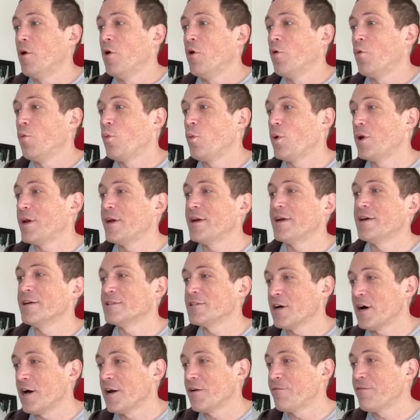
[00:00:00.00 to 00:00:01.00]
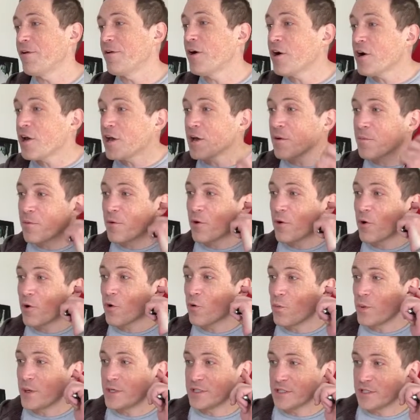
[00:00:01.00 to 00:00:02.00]
We didn't assign a variable.
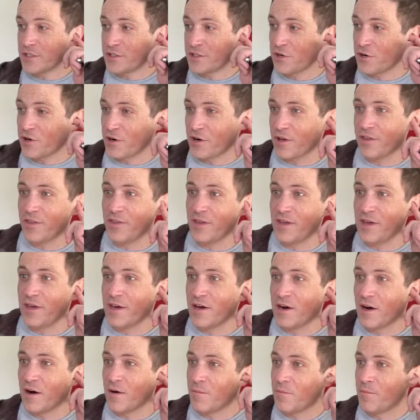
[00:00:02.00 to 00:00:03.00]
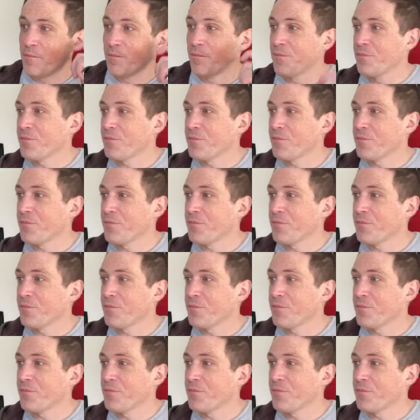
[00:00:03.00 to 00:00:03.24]
We just took the